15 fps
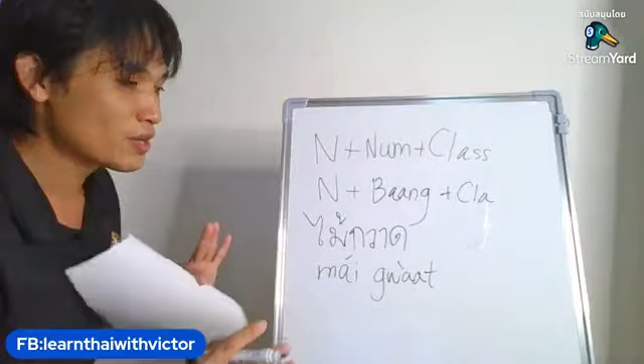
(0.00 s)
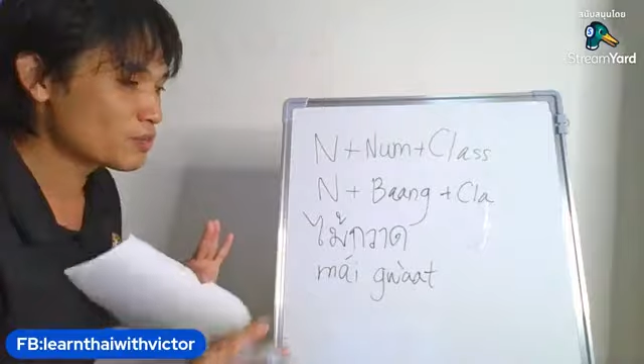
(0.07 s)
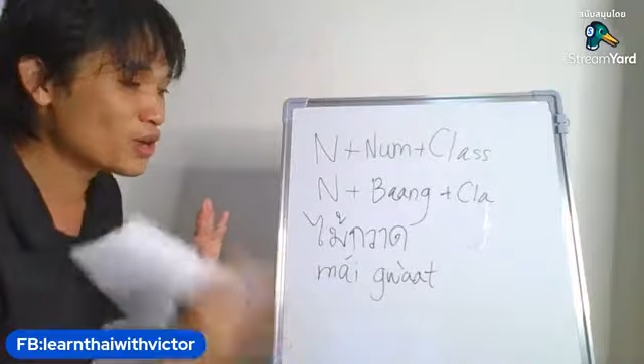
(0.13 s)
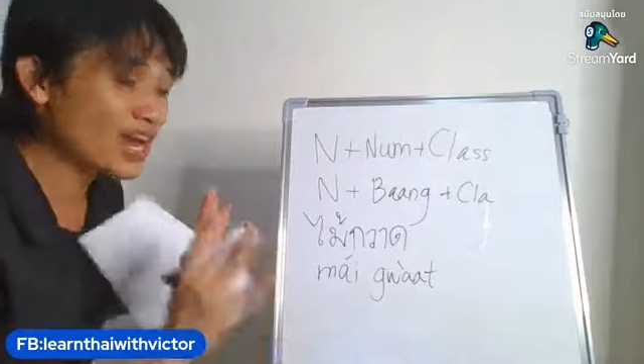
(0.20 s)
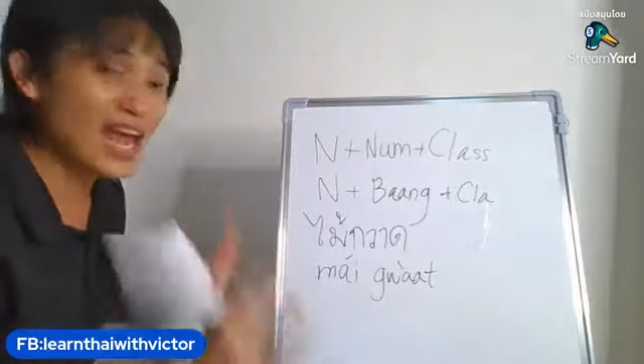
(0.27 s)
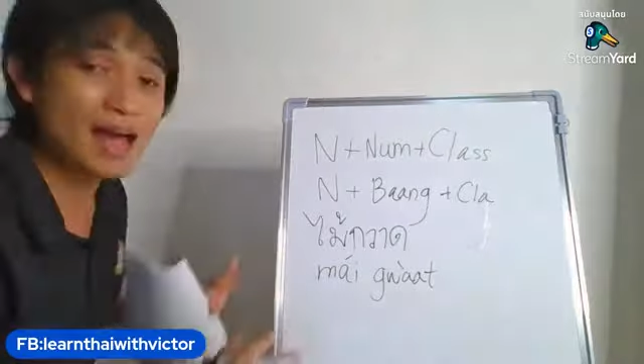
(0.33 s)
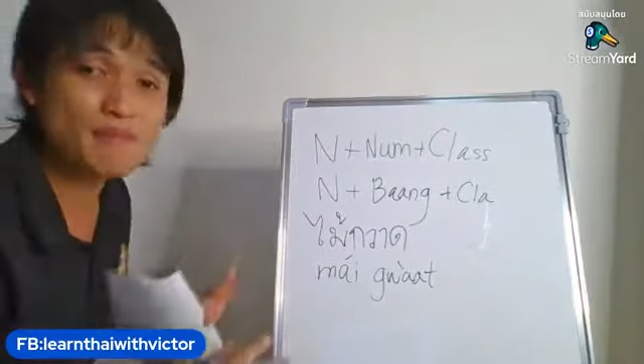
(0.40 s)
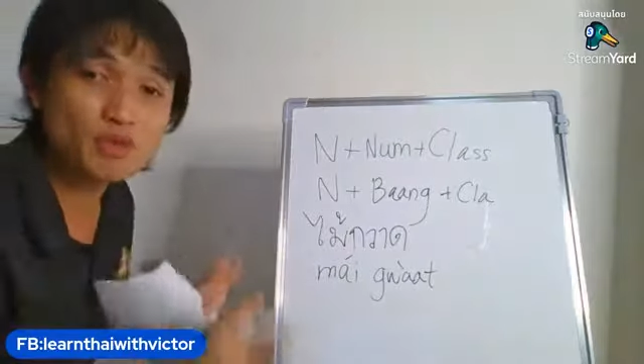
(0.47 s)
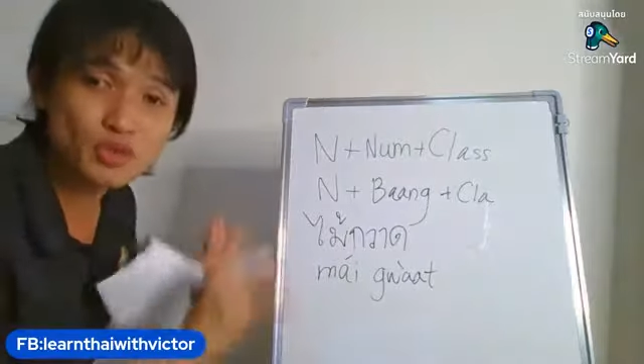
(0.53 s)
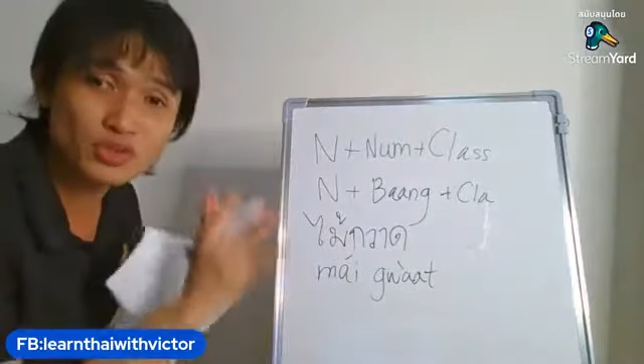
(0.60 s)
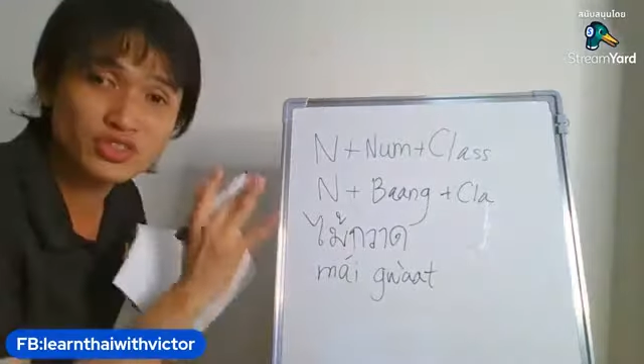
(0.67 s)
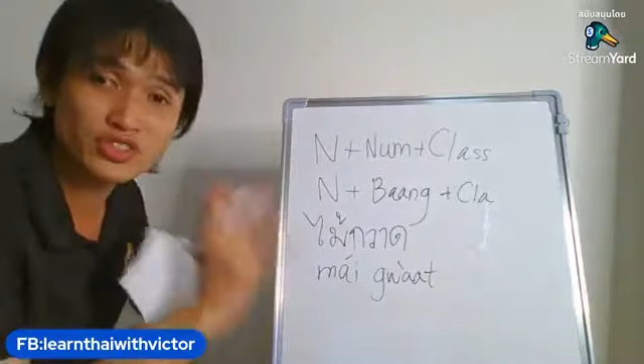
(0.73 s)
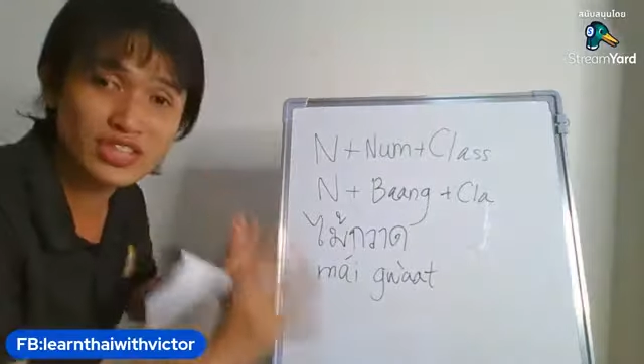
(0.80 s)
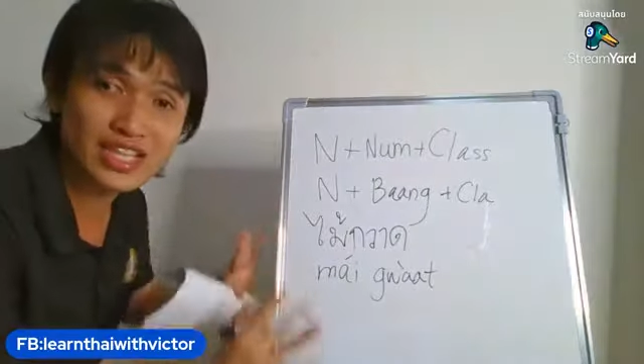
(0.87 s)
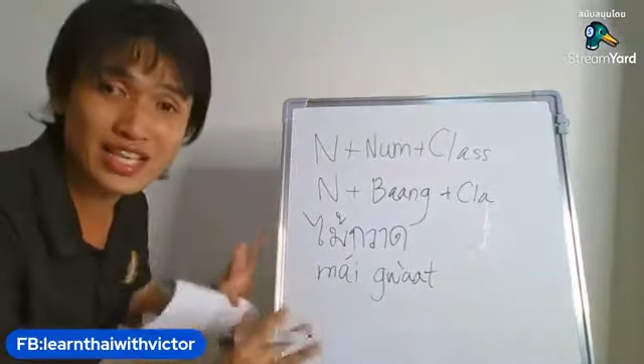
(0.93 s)
perhaps you
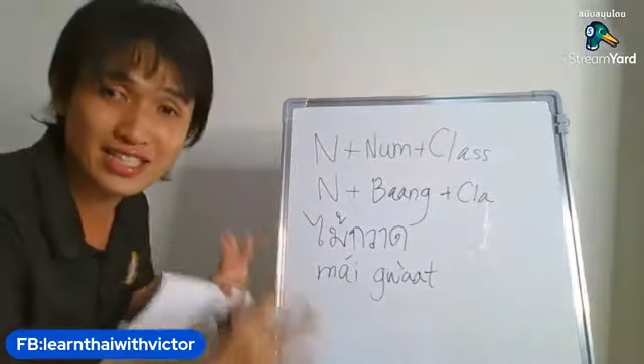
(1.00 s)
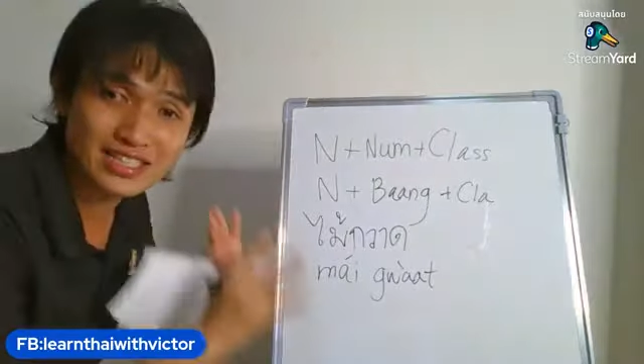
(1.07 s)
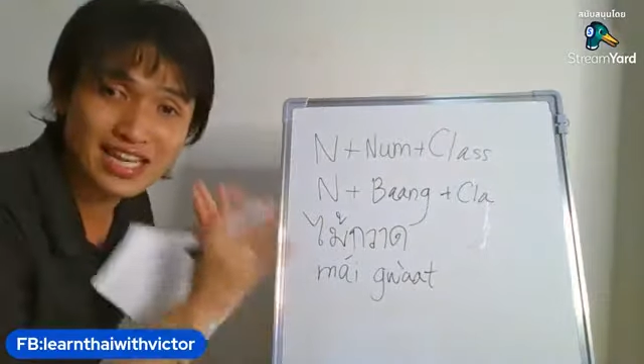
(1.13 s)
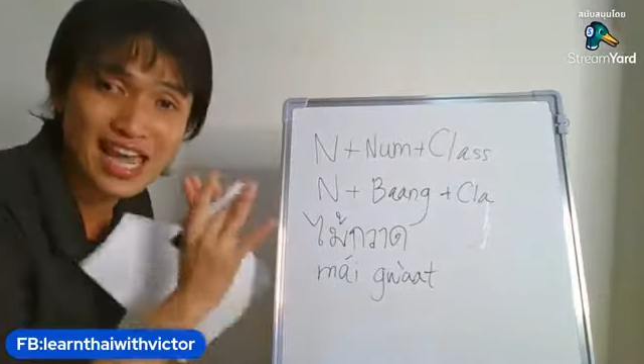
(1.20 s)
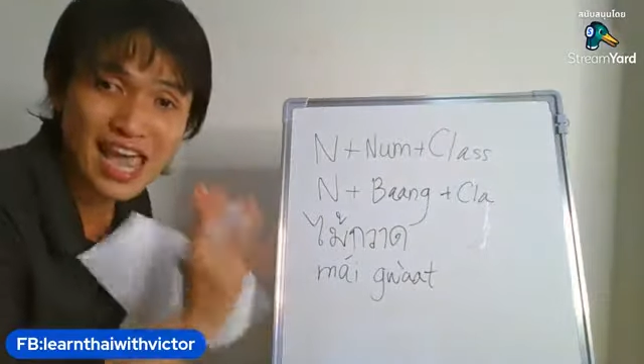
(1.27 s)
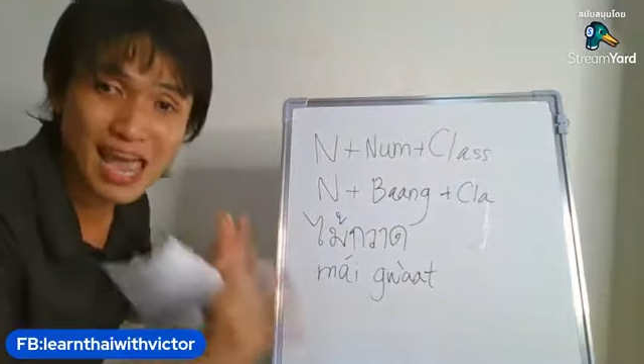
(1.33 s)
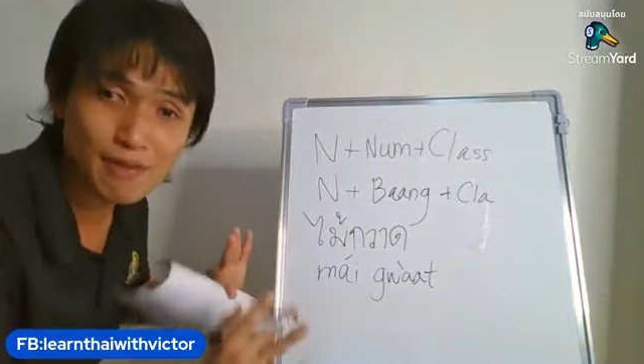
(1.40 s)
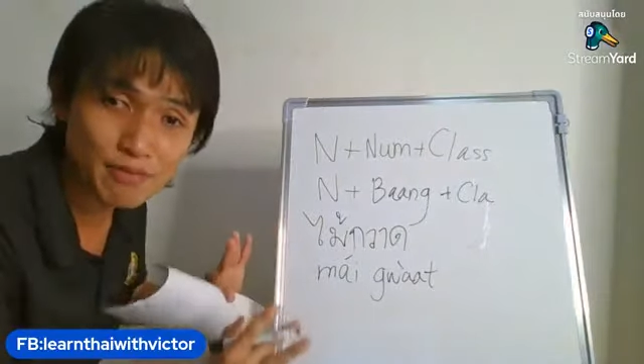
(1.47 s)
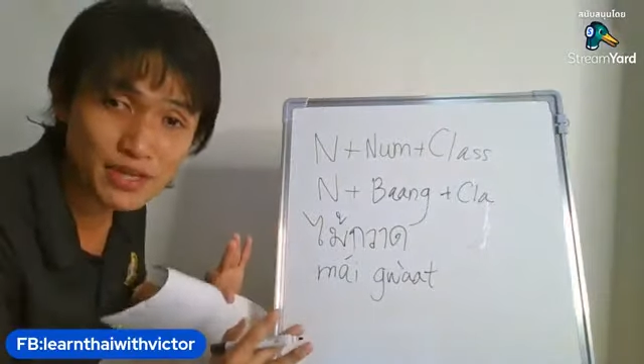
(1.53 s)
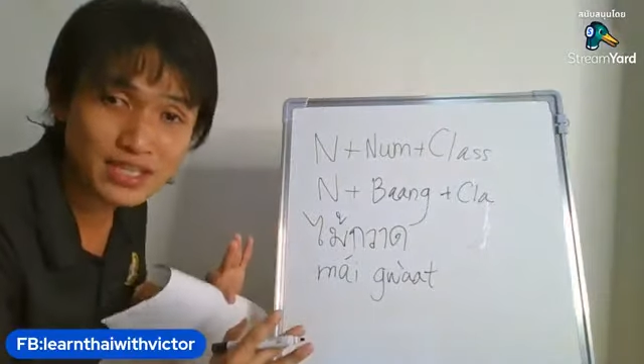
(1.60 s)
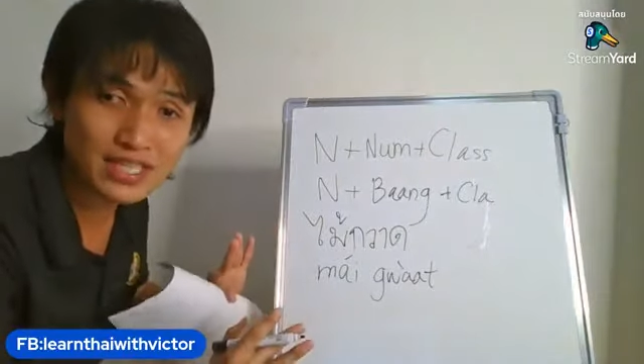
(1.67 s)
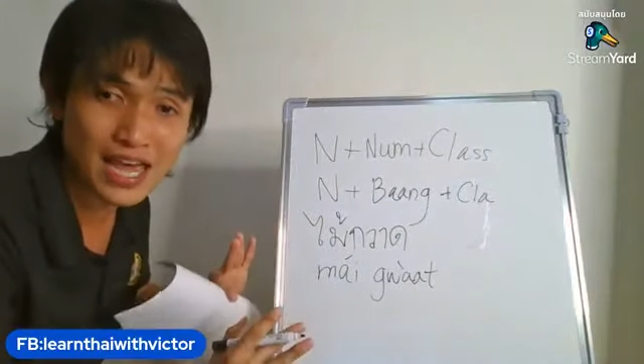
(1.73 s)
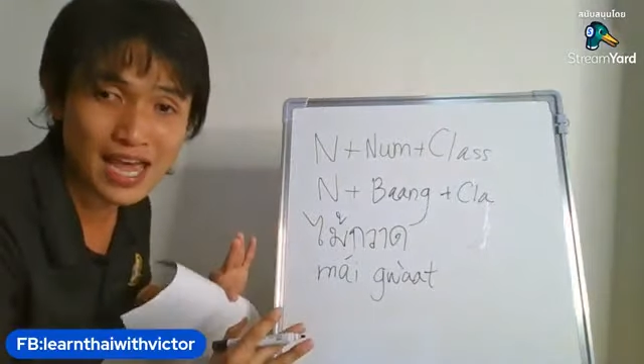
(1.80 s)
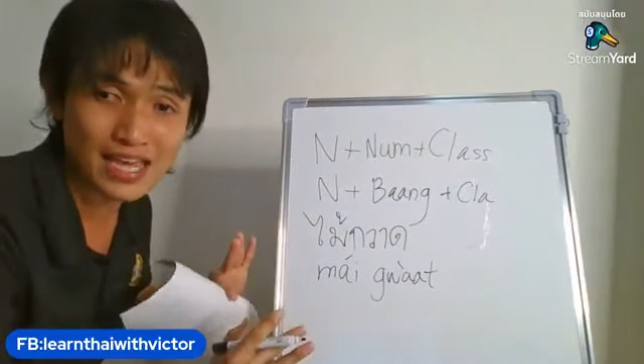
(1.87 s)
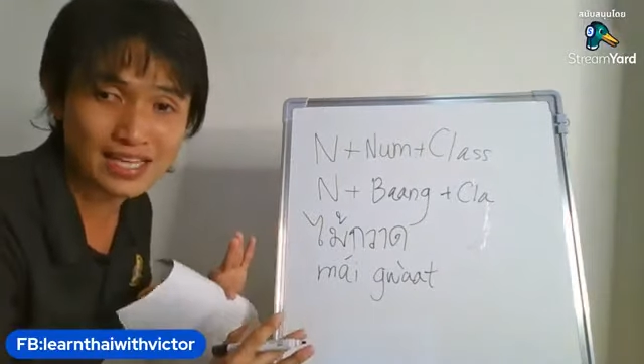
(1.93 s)
see it every
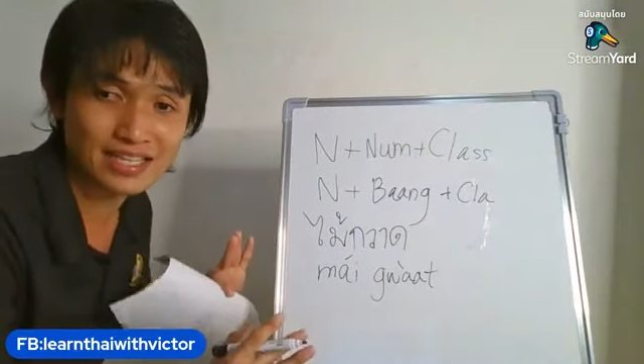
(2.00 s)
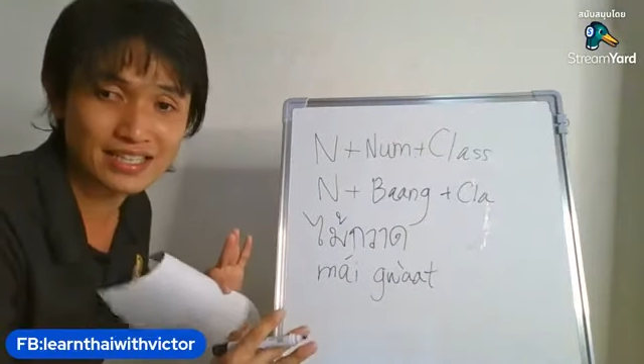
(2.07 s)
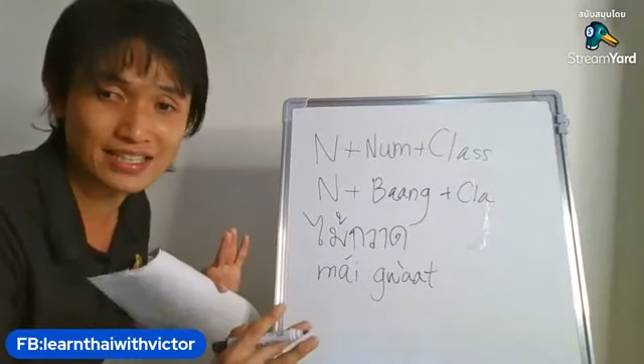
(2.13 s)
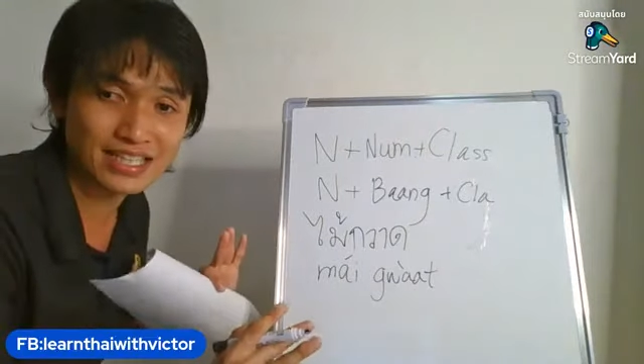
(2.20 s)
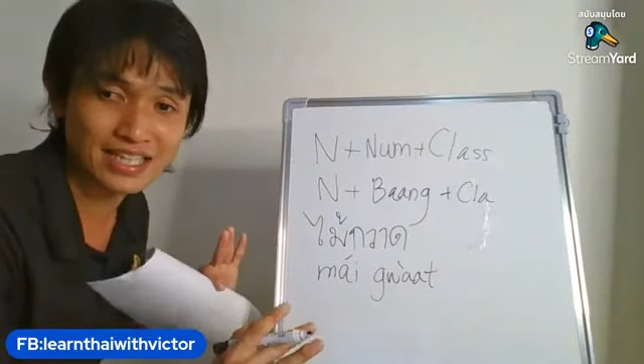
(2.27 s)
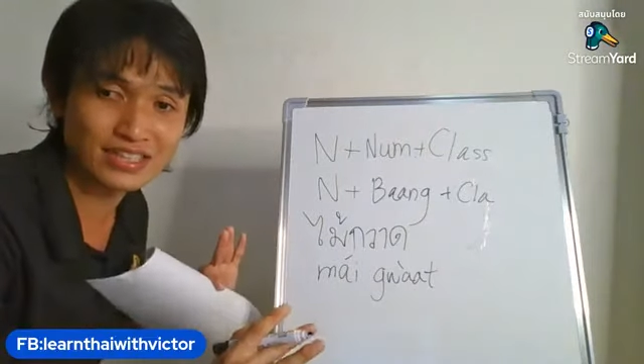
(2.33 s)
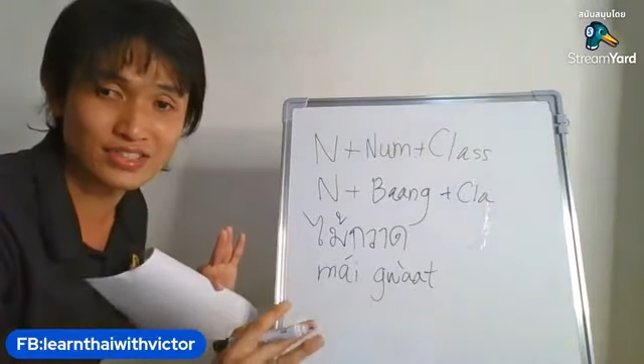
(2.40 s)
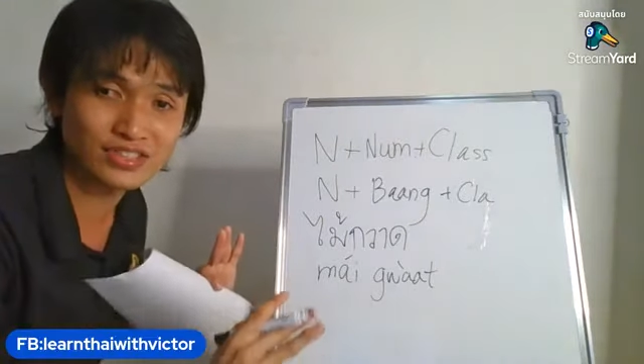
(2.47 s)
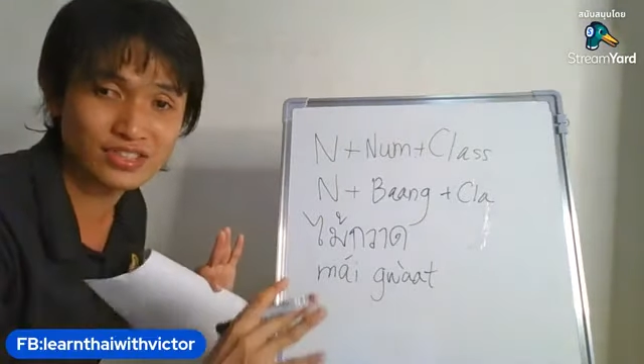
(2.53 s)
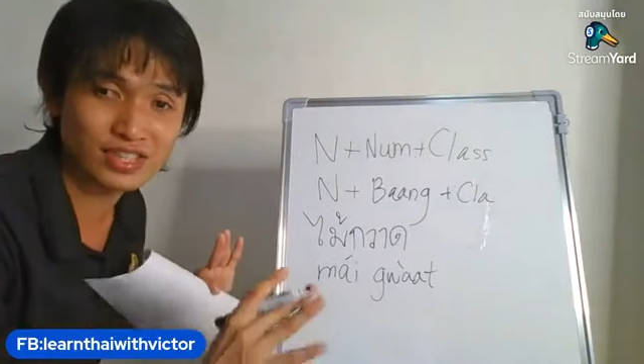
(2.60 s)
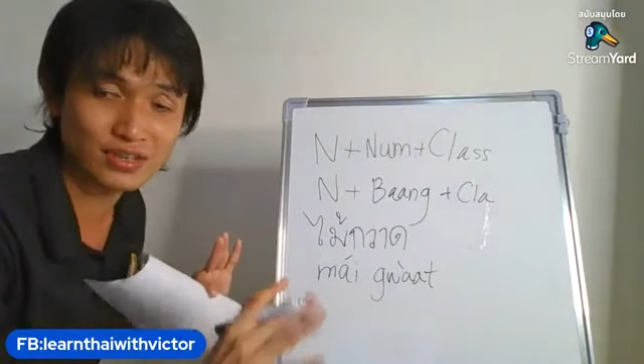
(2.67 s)
day yes